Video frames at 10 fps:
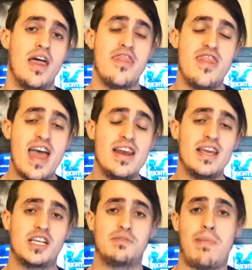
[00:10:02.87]
then
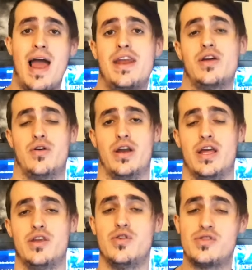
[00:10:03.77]
expanding on it
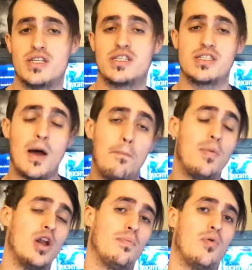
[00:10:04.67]
using
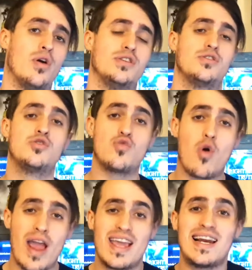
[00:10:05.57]
sub-bullet points to draw
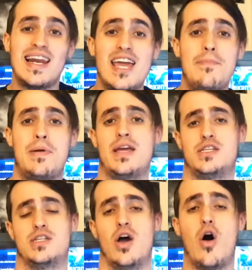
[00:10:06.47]
a clear
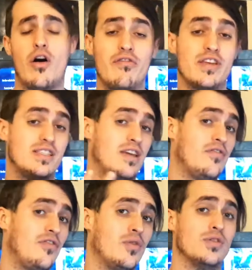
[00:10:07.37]
picture of this
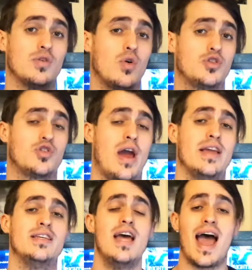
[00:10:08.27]
influence or trait
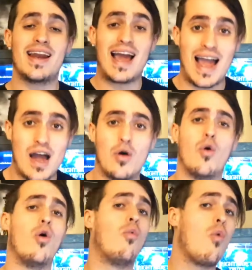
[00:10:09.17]
and how
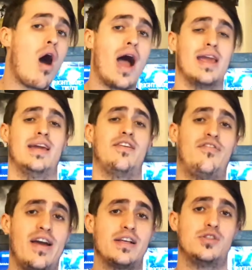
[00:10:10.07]
or why it
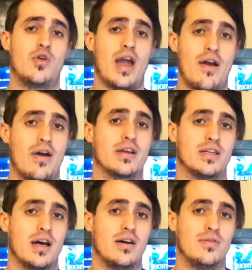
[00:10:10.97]
affects your
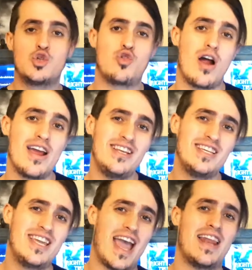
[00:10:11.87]
character. Try to
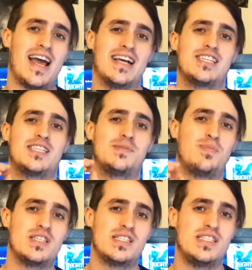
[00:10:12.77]
get as
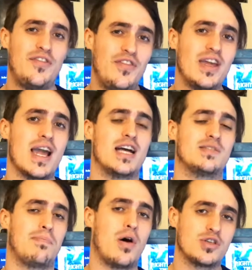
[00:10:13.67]
specific as
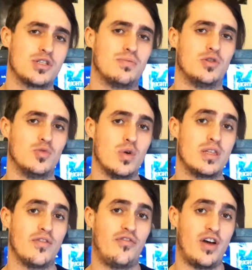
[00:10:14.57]
possible with
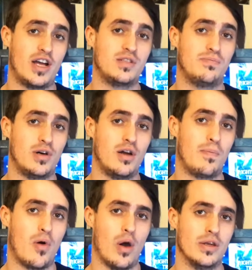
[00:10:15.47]
the first bullet
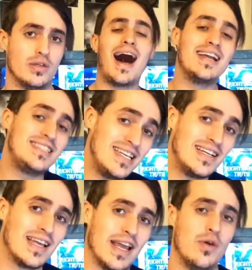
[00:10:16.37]
point.
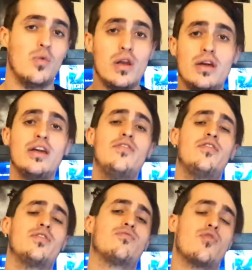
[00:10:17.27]
Ideally, we're looking for
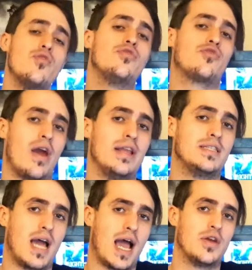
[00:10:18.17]
the root trait
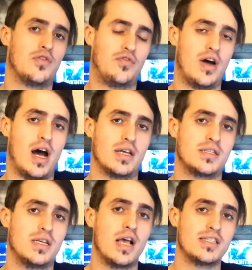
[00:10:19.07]
to handle first,
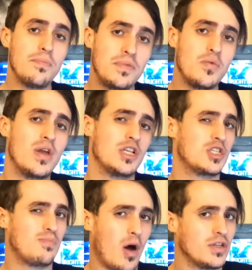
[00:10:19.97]
something we can
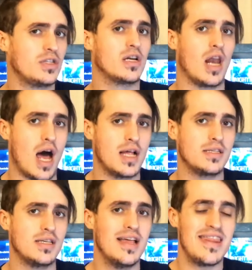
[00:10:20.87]
spot at a
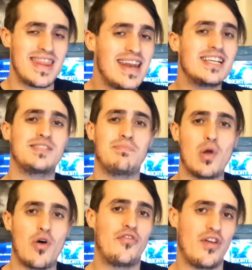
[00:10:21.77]
glance, then
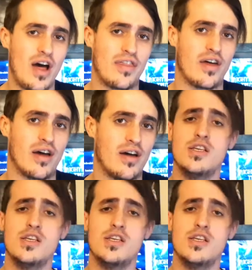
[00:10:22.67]
explore further.